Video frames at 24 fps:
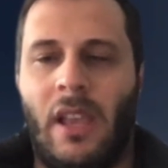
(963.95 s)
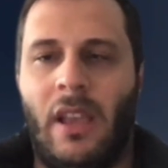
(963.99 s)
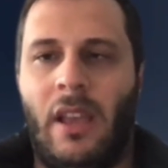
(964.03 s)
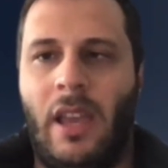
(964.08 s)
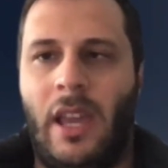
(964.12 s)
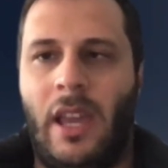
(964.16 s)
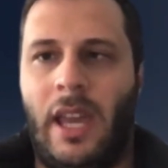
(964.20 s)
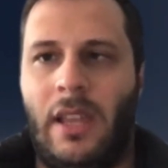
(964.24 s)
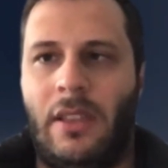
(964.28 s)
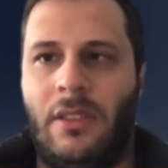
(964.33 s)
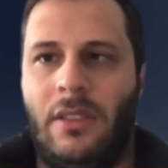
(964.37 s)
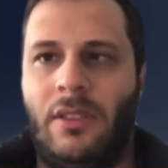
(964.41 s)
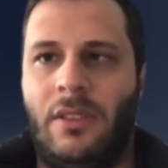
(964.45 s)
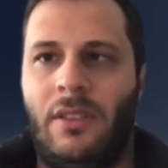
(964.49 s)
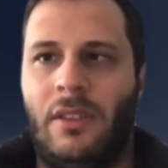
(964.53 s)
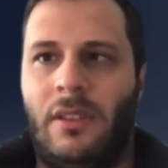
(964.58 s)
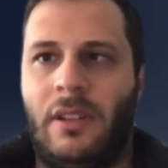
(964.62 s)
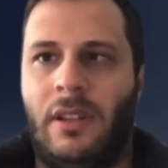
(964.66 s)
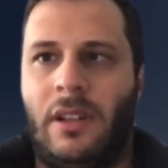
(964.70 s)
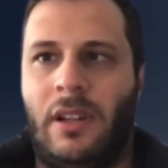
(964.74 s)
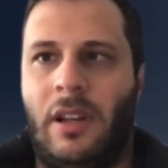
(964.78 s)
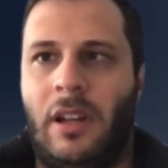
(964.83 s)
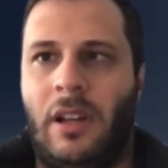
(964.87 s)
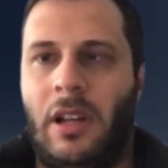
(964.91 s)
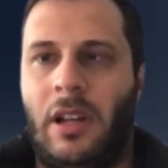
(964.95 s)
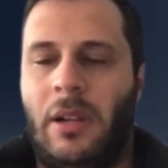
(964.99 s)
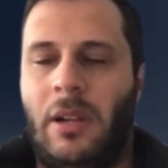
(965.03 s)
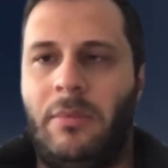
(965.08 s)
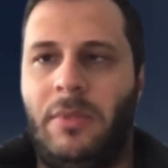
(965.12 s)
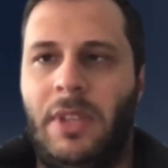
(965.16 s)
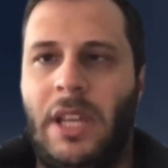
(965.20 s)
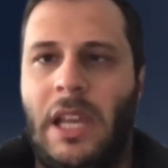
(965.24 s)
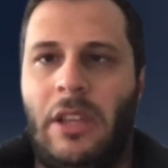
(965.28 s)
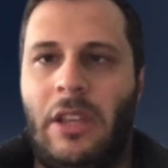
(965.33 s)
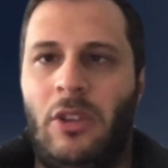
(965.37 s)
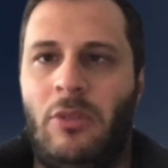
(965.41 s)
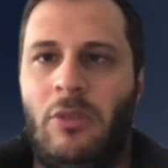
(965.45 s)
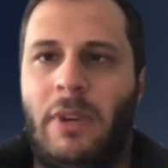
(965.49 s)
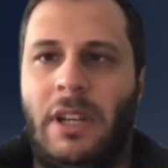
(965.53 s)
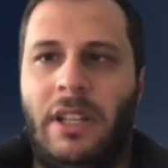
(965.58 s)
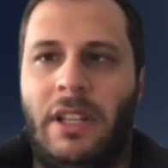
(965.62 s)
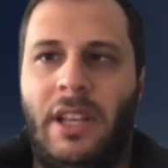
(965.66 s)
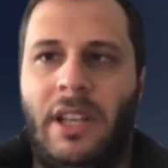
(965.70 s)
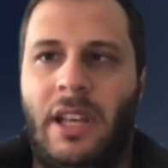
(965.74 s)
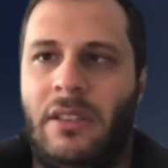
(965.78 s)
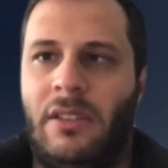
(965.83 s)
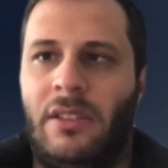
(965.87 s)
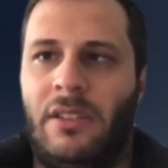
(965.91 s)
And yeah, you
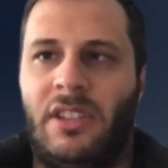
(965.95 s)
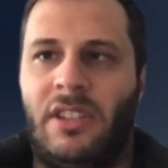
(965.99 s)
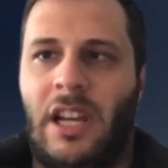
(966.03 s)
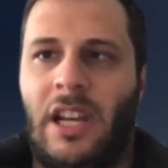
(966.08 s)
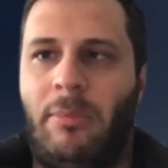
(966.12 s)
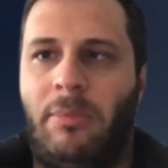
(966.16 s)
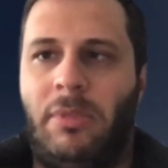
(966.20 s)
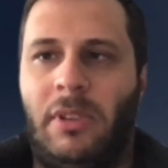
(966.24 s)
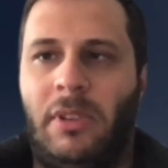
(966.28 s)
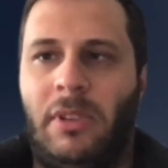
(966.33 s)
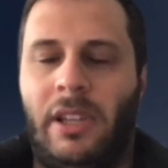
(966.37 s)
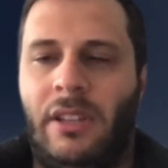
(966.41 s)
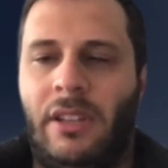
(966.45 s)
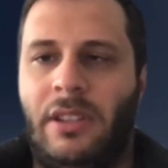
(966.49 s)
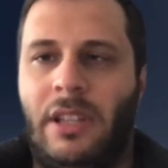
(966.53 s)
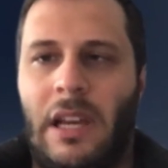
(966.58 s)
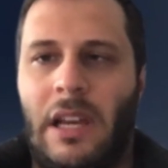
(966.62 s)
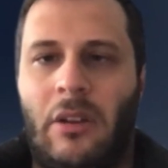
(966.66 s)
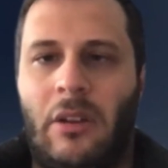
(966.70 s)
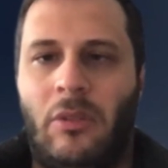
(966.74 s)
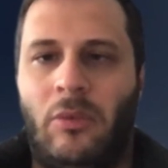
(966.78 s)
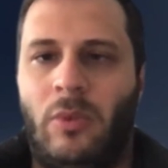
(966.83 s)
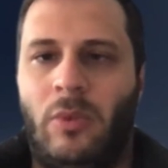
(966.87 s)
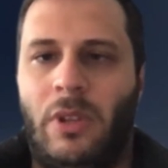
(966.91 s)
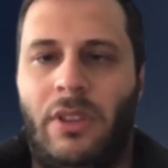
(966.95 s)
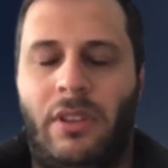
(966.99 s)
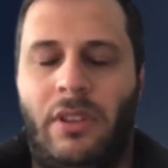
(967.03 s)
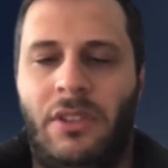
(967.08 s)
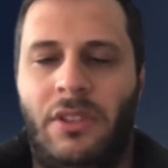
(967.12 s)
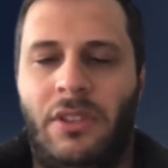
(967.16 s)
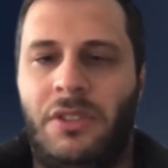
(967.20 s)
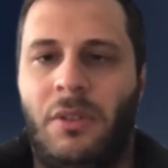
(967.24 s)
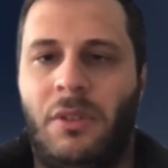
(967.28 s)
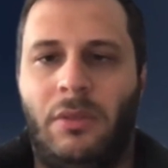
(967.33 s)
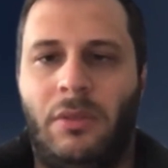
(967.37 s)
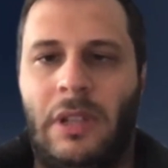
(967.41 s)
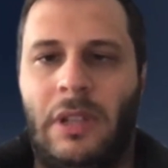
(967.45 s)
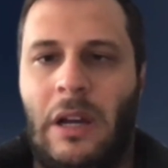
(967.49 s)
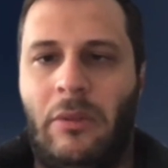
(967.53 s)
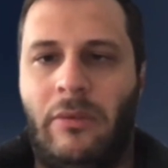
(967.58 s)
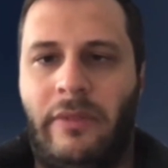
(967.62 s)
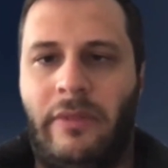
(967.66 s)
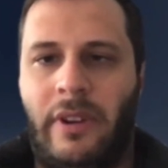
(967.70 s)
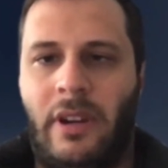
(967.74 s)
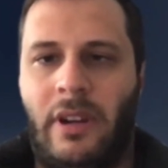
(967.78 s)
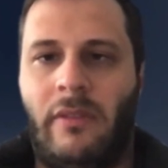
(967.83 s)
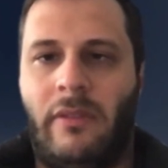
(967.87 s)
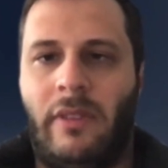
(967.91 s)
might get this coupling down when things go down
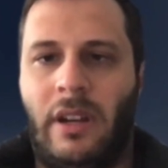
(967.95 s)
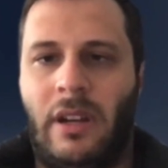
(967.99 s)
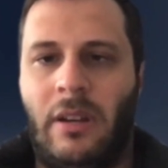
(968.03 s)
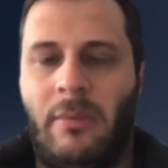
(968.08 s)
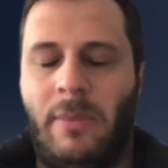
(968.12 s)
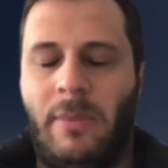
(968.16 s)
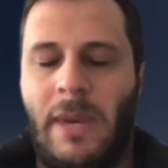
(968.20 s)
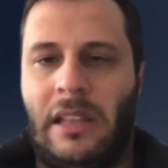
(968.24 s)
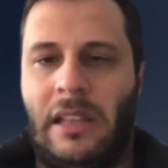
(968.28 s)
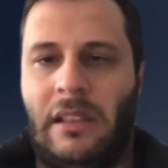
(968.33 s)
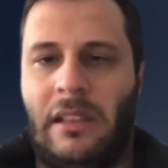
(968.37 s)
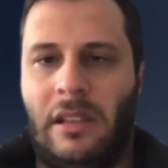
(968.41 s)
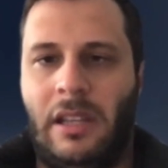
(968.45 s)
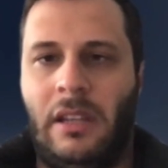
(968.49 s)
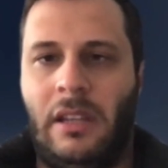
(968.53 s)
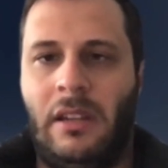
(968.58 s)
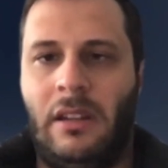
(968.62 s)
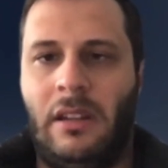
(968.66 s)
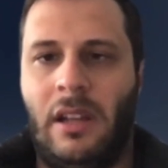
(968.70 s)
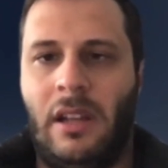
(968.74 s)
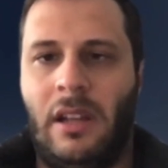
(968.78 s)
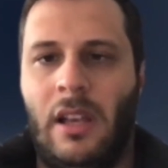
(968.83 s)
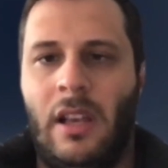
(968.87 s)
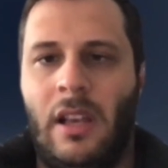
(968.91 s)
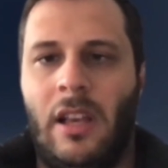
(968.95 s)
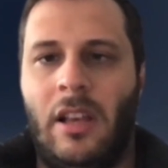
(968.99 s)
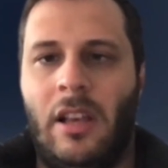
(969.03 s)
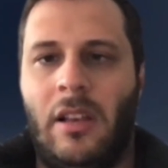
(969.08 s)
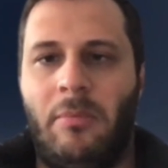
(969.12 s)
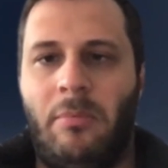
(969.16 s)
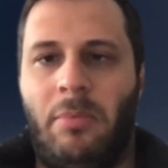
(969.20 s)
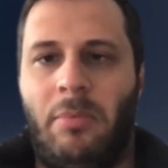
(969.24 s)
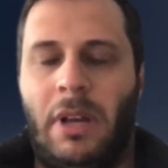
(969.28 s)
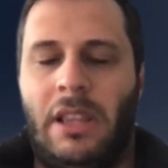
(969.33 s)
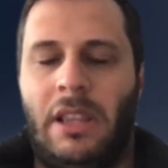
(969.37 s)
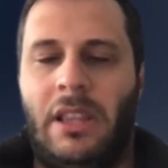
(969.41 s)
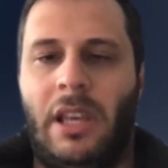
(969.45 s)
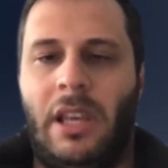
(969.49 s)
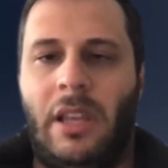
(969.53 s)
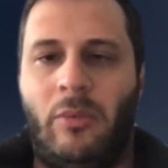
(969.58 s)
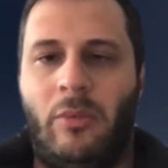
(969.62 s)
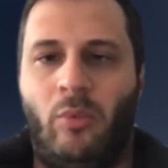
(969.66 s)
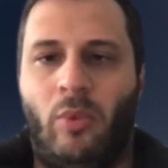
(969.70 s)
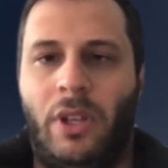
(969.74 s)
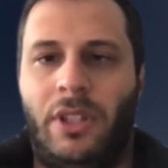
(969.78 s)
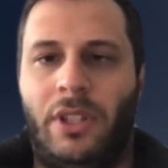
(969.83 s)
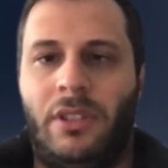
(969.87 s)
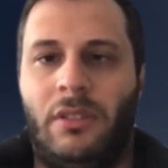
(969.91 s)
very, very badly. But
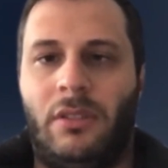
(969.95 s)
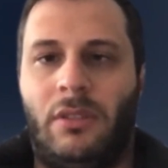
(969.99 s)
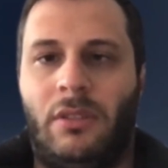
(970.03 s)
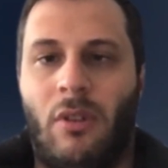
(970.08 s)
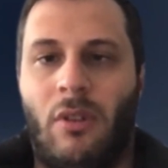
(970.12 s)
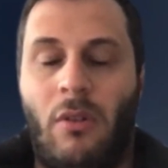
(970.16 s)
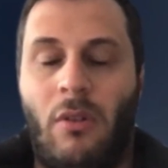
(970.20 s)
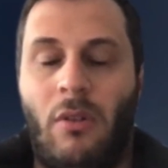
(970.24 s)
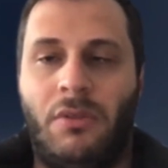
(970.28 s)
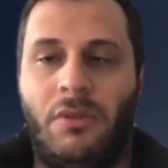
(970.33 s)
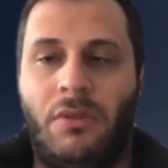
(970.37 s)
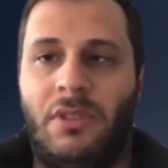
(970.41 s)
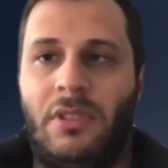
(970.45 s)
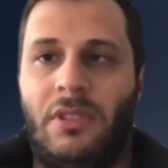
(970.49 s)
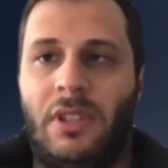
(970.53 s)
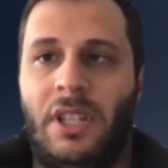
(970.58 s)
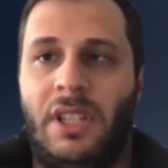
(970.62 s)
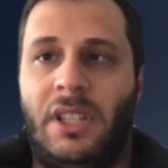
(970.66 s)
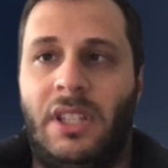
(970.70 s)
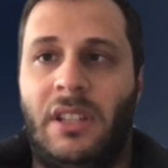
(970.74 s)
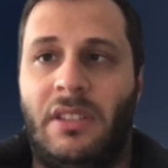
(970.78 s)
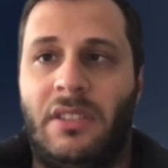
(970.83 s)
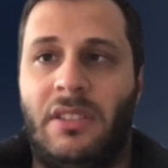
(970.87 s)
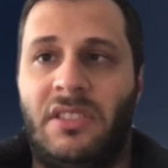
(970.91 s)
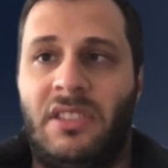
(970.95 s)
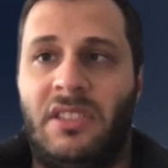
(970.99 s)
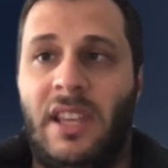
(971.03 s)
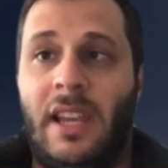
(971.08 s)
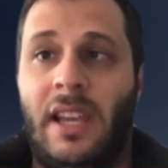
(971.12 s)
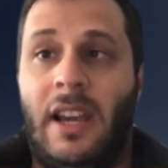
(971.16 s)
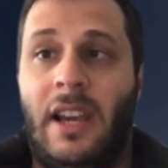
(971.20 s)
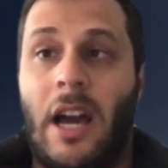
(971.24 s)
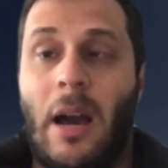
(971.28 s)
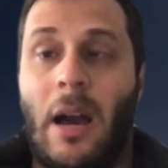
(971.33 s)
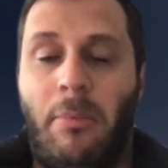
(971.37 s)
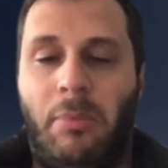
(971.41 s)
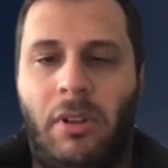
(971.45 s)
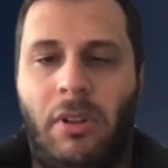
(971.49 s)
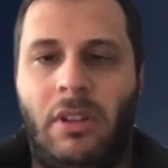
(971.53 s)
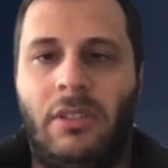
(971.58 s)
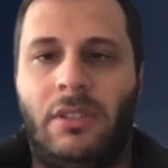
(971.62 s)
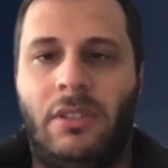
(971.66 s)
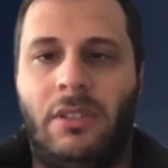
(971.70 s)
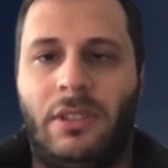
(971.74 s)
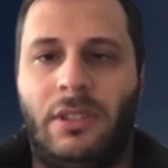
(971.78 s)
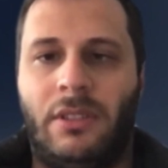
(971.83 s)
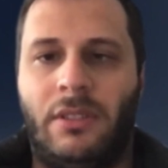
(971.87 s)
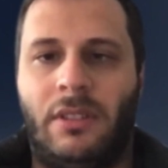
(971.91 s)
then when it grows, it can stay
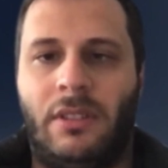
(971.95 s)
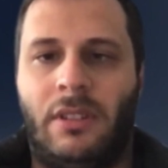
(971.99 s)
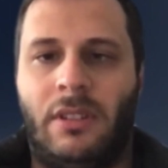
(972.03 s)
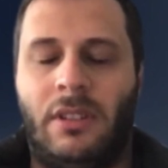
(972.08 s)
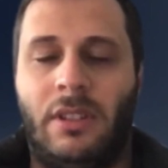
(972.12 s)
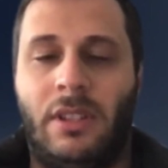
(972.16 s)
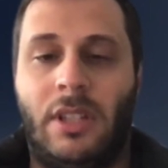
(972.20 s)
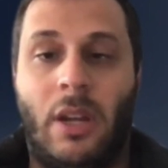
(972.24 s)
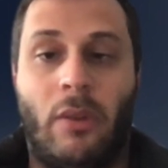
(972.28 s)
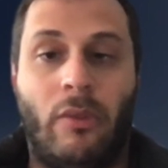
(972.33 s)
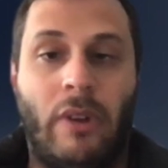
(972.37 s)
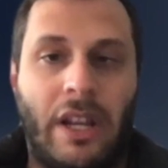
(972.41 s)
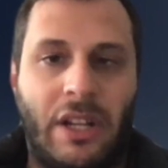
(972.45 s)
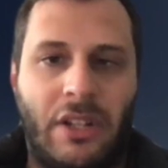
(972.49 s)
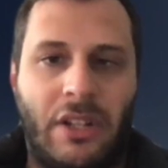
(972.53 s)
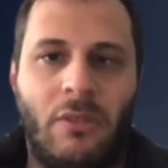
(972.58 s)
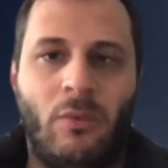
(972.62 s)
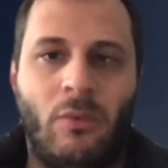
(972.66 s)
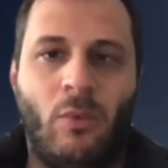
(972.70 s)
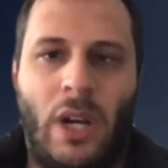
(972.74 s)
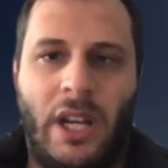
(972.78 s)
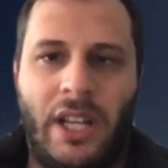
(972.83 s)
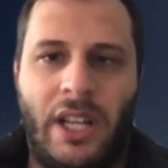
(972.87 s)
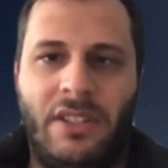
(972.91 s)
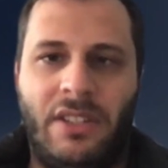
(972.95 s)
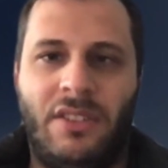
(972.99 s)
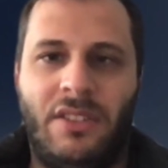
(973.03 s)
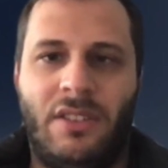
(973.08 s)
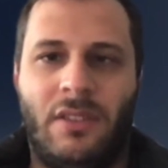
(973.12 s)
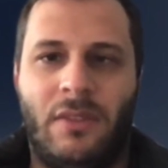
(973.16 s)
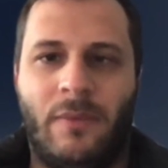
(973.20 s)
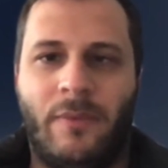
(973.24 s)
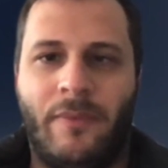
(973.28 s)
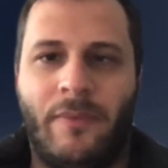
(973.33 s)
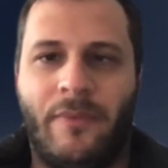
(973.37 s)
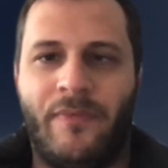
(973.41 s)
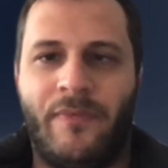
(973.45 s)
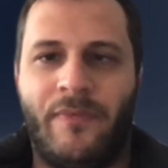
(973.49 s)
coupled direction-wise,